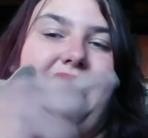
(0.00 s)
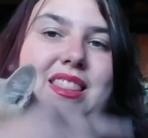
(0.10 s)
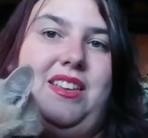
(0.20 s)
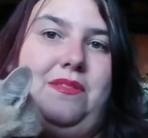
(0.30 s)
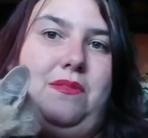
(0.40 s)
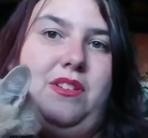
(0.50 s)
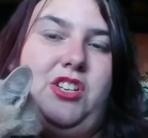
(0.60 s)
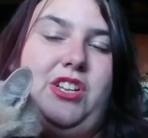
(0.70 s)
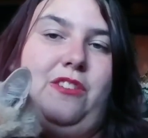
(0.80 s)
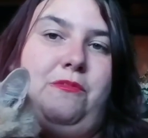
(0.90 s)
The
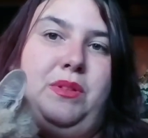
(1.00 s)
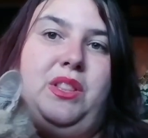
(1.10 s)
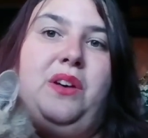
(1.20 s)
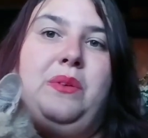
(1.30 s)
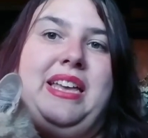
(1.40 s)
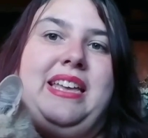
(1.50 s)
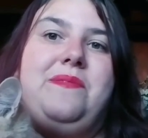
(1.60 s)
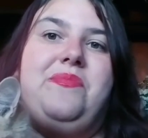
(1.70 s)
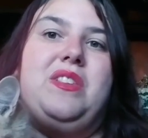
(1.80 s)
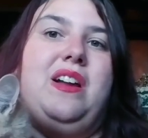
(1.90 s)
shelf below it
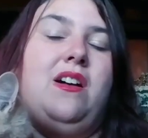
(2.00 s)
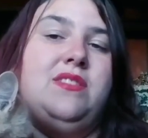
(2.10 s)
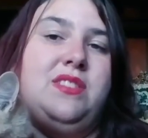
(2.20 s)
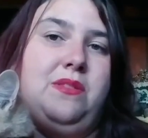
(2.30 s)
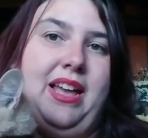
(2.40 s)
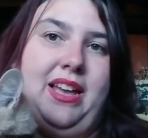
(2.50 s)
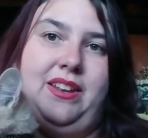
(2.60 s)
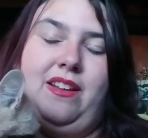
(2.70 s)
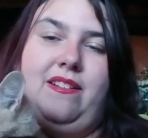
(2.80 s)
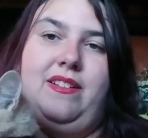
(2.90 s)
also
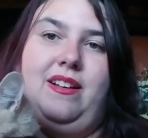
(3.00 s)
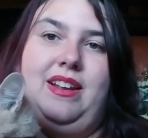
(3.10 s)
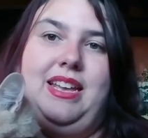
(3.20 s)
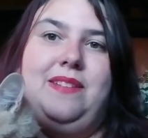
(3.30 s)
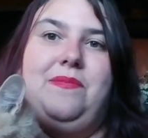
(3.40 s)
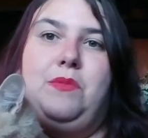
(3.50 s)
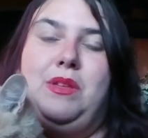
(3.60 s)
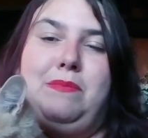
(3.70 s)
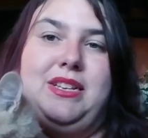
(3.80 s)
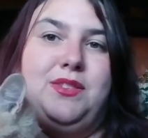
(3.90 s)
had yarn on it
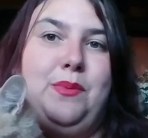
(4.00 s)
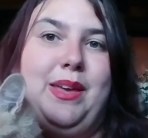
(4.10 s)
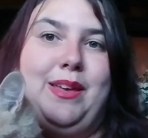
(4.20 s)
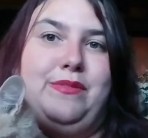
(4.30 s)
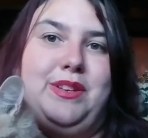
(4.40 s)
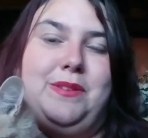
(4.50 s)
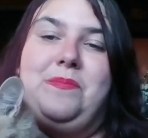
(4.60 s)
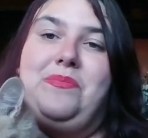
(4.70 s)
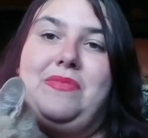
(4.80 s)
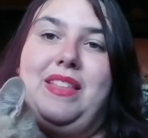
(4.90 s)
with my Swift.
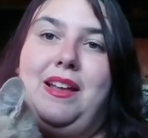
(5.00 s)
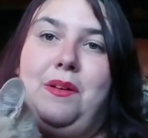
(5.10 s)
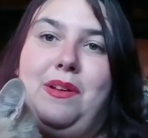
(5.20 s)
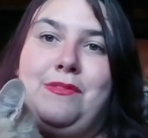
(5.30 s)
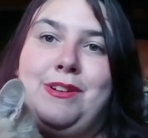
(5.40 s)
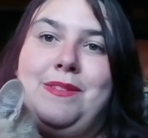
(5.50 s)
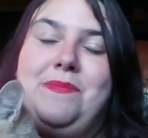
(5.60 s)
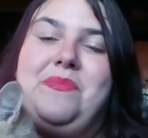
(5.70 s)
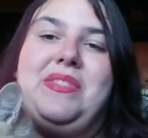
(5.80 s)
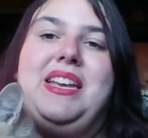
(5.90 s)
However,
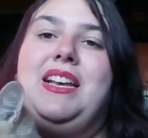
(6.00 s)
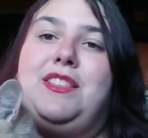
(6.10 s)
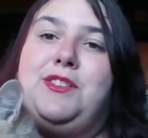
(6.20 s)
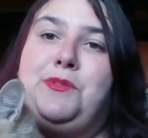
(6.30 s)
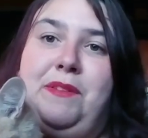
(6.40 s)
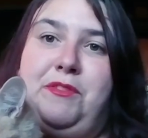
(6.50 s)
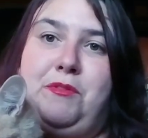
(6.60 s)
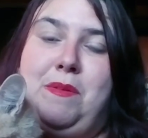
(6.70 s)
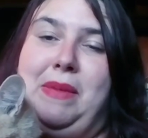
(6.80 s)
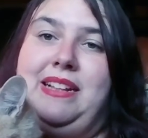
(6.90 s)
the
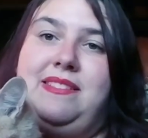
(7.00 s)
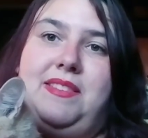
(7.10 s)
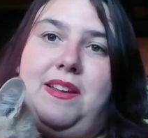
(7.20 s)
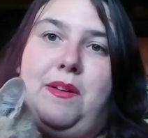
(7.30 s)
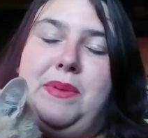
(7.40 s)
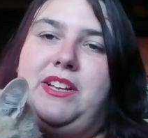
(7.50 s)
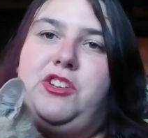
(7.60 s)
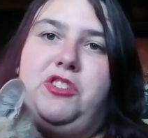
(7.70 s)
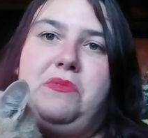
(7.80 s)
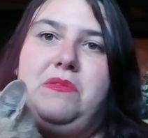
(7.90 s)
Swift remains there because
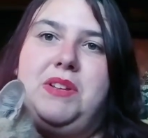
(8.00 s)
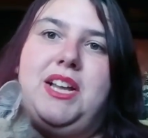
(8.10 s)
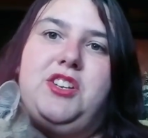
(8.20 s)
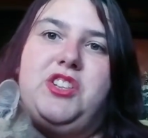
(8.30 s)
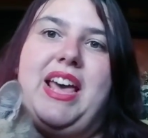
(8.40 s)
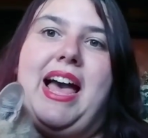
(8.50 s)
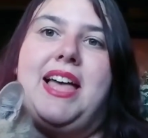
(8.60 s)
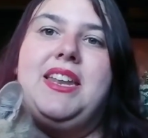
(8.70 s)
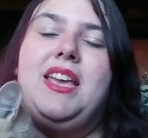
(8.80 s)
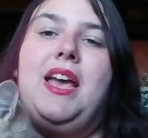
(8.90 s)
she won't touch that,